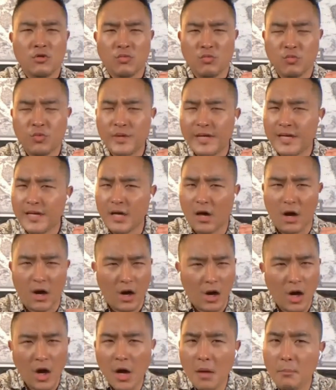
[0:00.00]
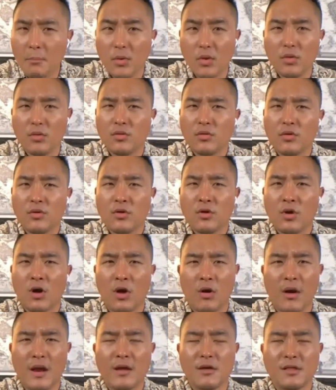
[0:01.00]
We are humble.
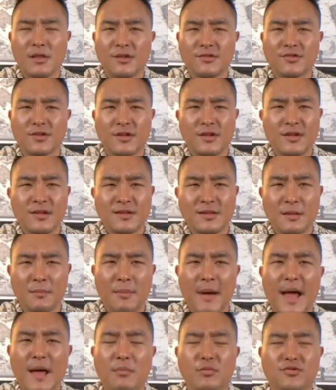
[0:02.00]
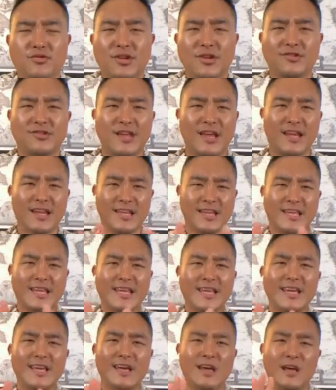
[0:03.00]
All right, listen. The Bible says that
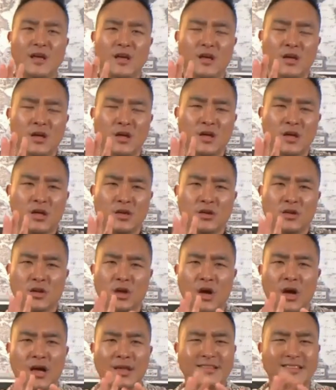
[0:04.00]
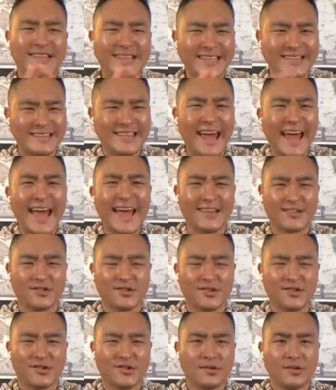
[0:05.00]
He uh,
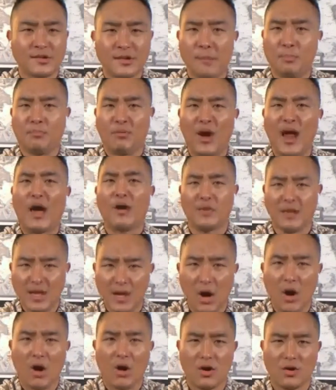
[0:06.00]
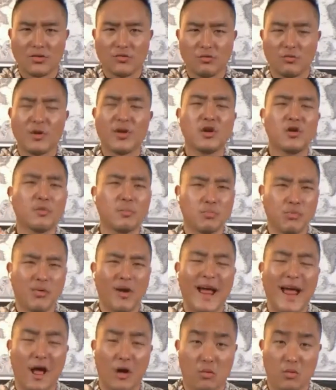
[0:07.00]
detests the proud in heart. When you're
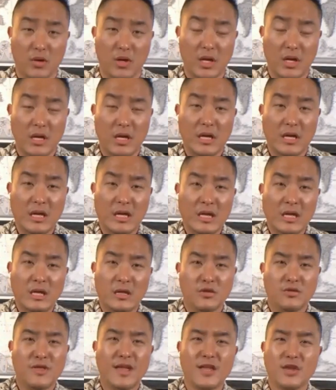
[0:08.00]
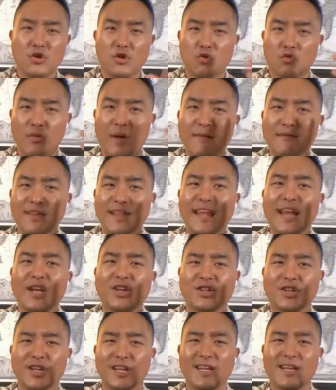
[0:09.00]
proud, then your
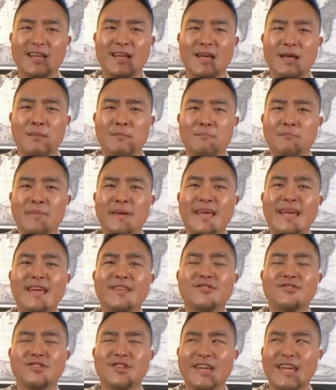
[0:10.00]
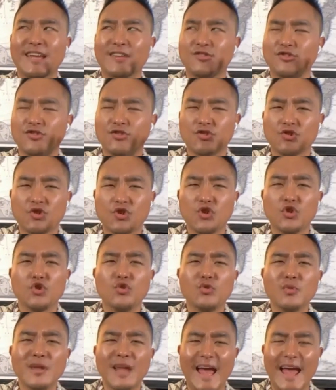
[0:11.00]
revelation begins to get
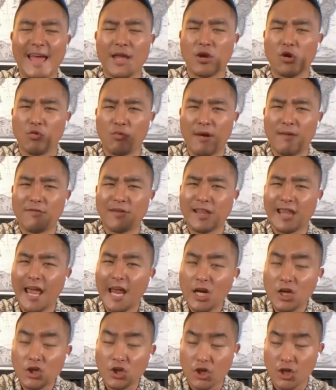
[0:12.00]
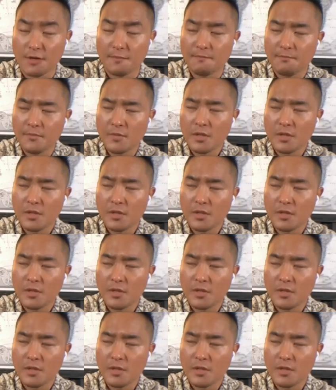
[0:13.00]
skewed and your revelation